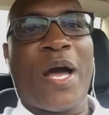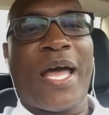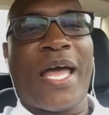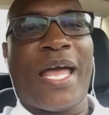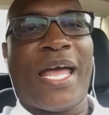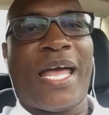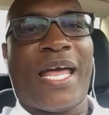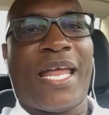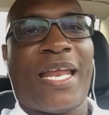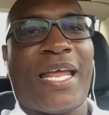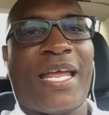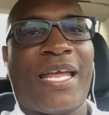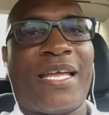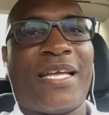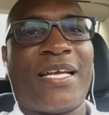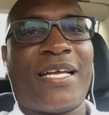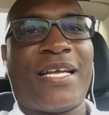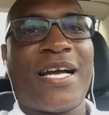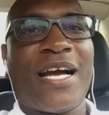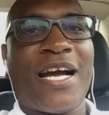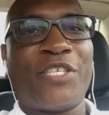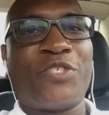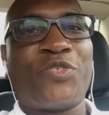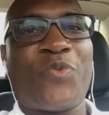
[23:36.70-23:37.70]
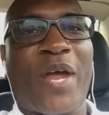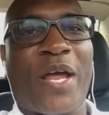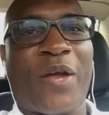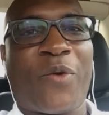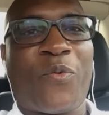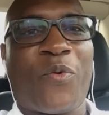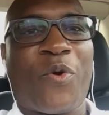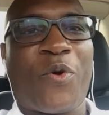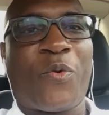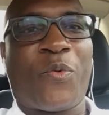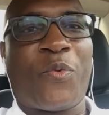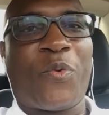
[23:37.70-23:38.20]
I had a
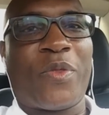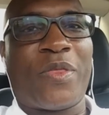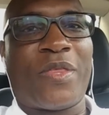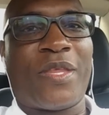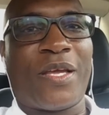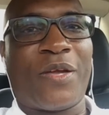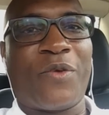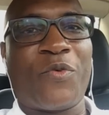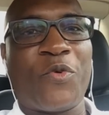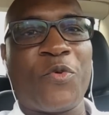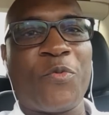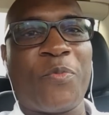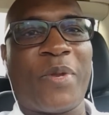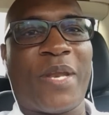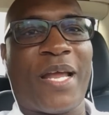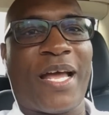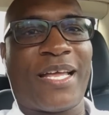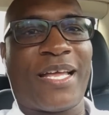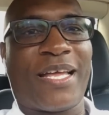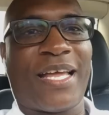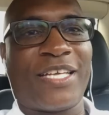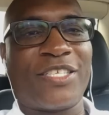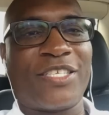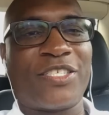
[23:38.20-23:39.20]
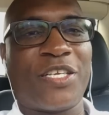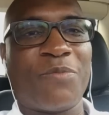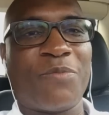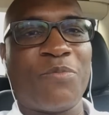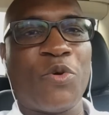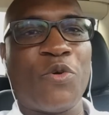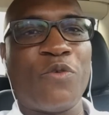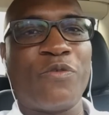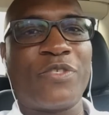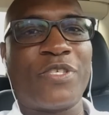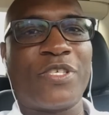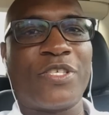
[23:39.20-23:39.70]
contract work with the group, and I actually
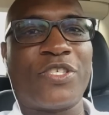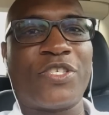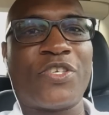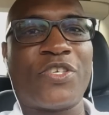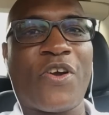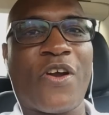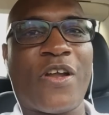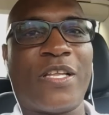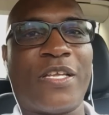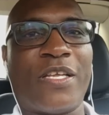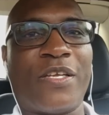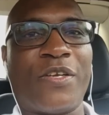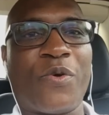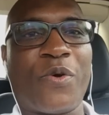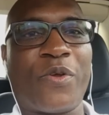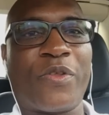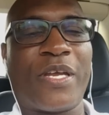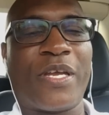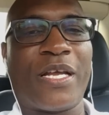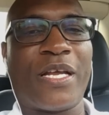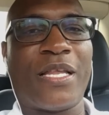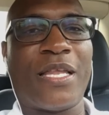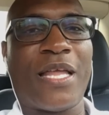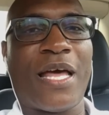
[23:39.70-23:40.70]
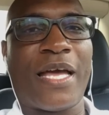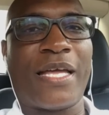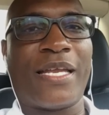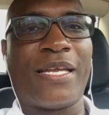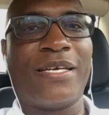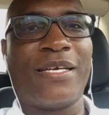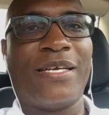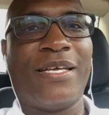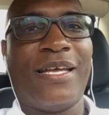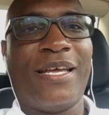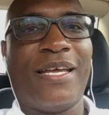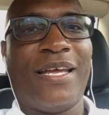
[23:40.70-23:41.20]
moved to Charlotte, North
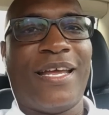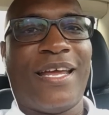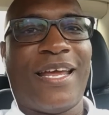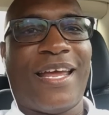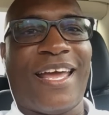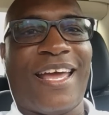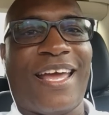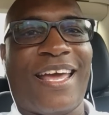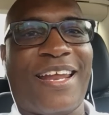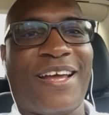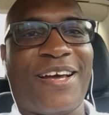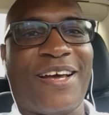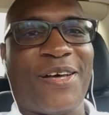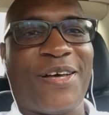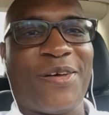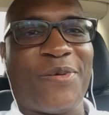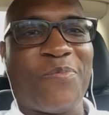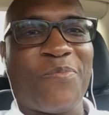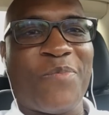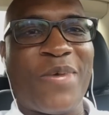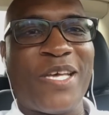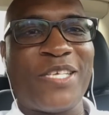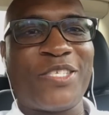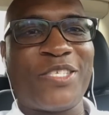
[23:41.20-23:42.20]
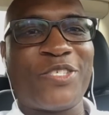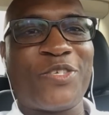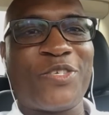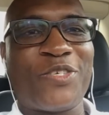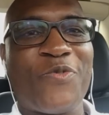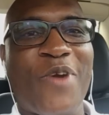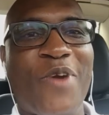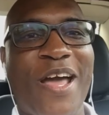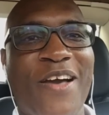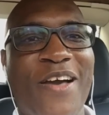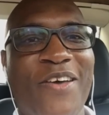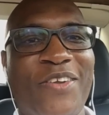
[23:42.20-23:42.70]
Carolina, and messed
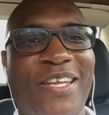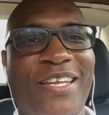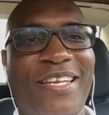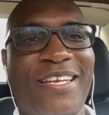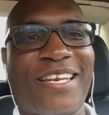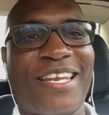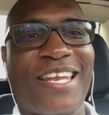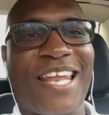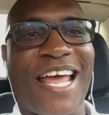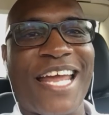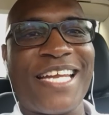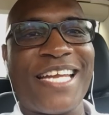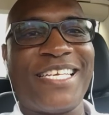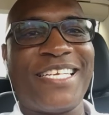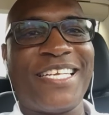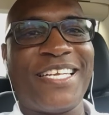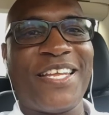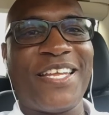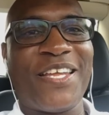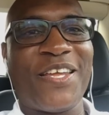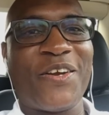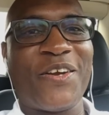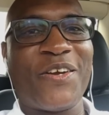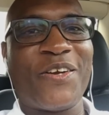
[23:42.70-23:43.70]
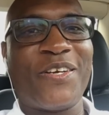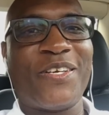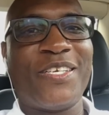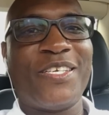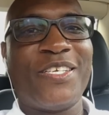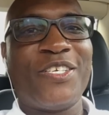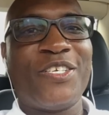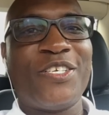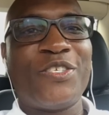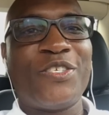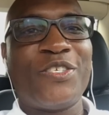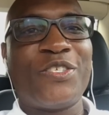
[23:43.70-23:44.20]
around and liked it here.
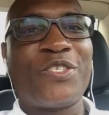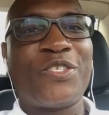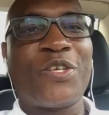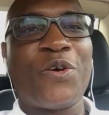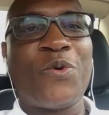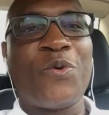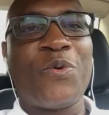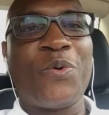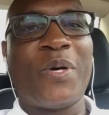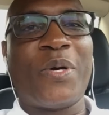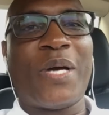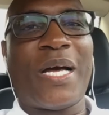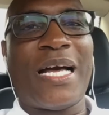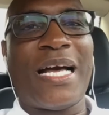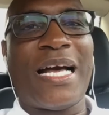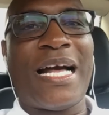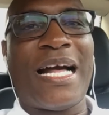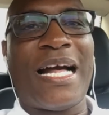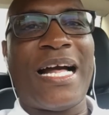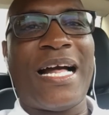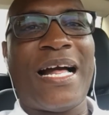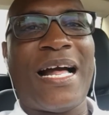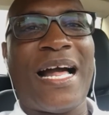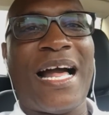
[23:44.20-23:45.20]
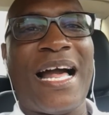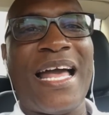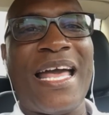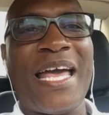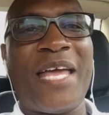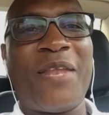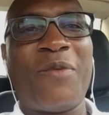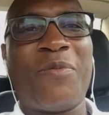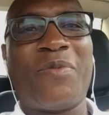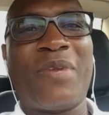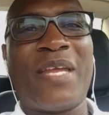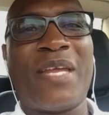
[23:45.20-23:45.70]
So
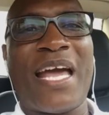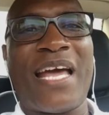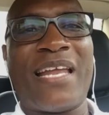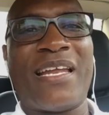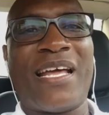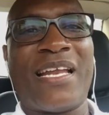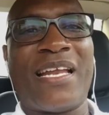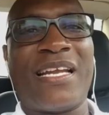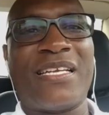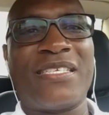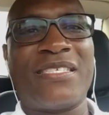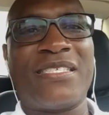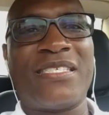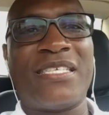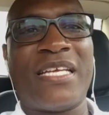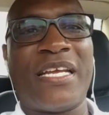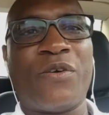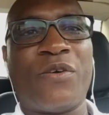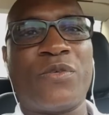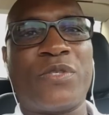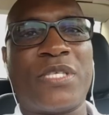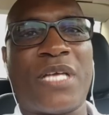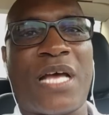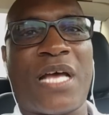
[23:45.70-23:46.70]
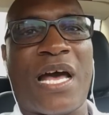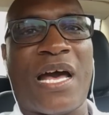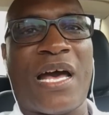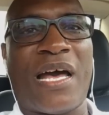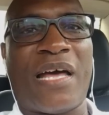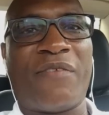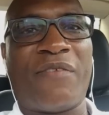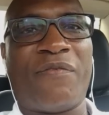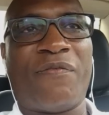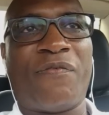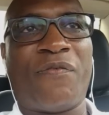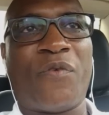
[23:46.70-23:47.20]
I had gotten out of the sales
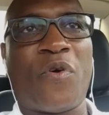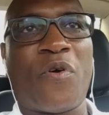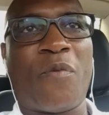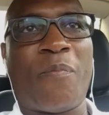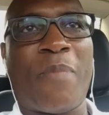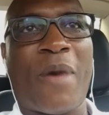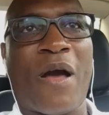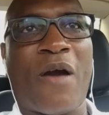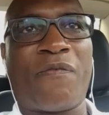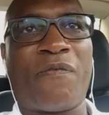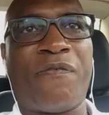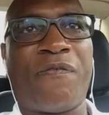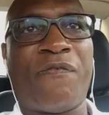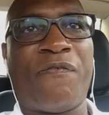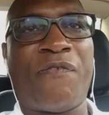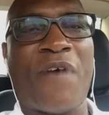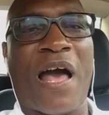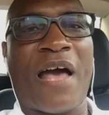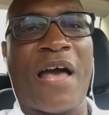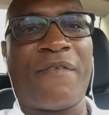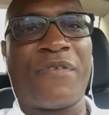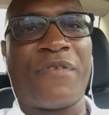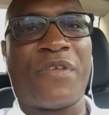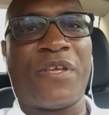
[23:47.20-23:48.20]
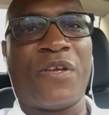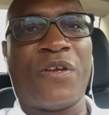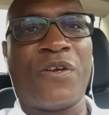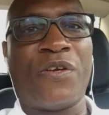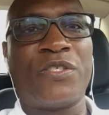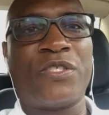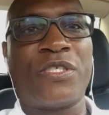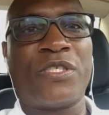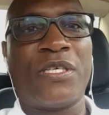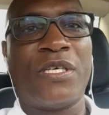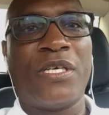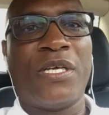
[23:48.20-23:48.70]
side for about 5
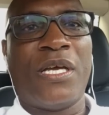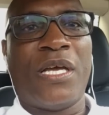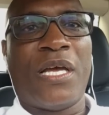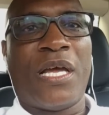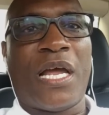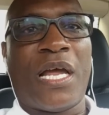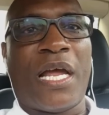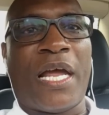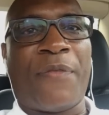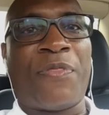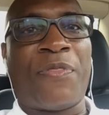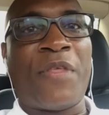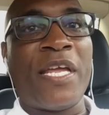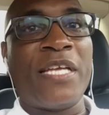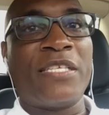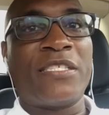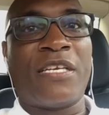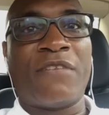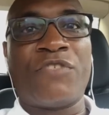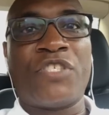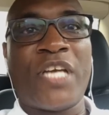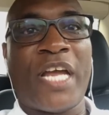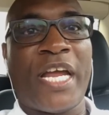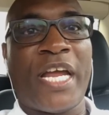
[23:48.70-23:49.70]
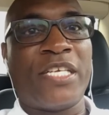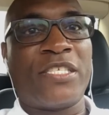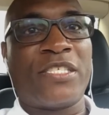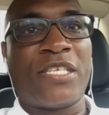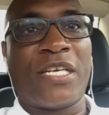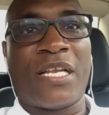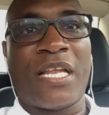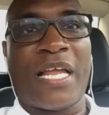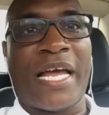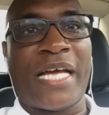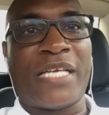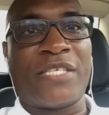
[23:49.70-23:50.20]
years, and things have
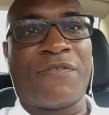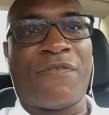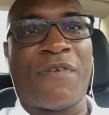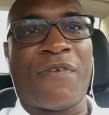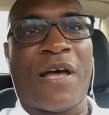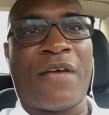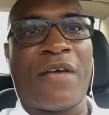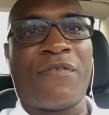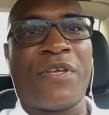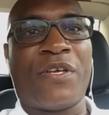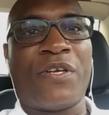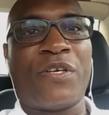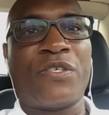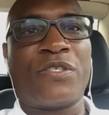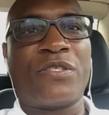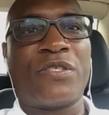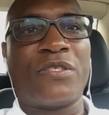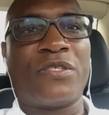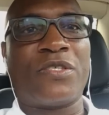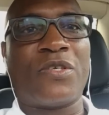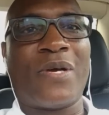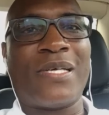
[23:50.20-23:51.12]
changed in the last 5 years.